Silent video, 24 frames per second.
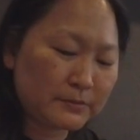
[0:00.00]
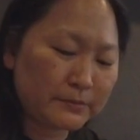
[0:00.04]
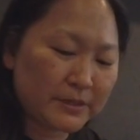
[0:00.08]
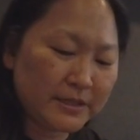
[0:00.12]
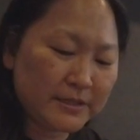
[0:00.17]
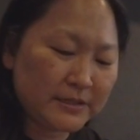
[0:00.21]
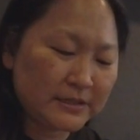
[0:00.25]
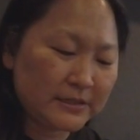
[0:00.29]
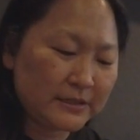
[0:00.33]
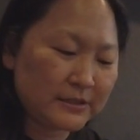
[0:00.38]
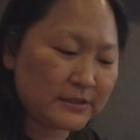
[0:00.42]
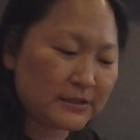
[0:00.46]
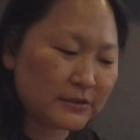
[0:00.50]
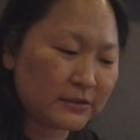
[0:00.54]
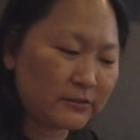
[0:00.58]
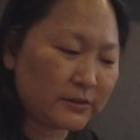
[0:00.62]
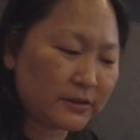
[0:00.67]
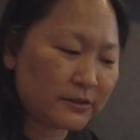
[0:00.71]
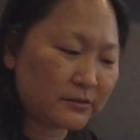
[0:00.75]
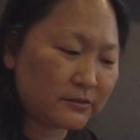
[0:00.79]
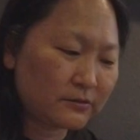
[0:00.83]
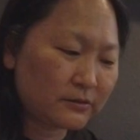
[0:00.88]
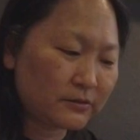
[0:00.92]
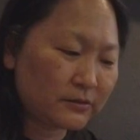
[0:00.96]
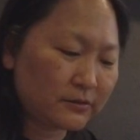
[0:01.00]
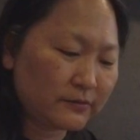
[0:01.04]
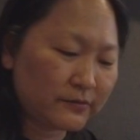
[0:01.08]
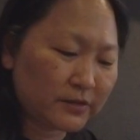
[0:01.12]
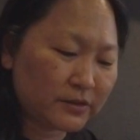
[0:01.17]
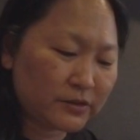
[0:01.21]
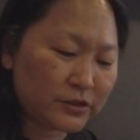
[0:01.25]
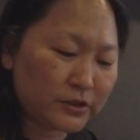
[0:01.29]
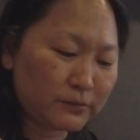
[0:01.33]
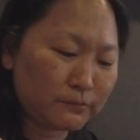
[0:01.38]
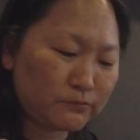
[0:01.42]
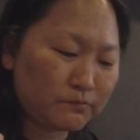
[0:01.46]
spicy, so I don't know if
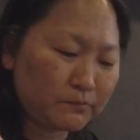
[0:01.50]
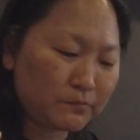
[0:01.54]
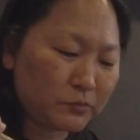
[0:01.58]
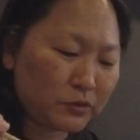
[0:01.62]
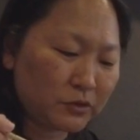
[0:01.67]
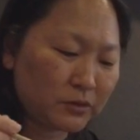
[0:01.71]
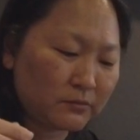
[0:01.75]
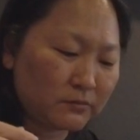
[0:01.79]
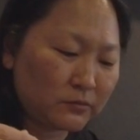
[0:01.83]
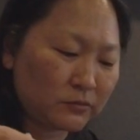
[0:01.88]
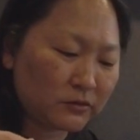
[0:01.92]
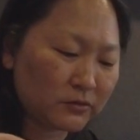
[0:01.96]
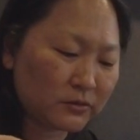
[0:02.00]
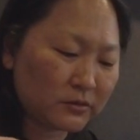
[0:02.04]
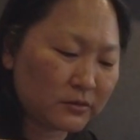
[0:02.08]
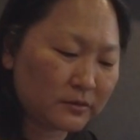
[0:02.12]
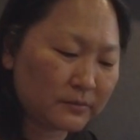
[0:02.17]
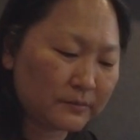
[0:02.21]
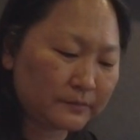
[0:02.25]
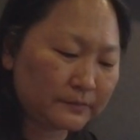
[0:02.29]
I should put more.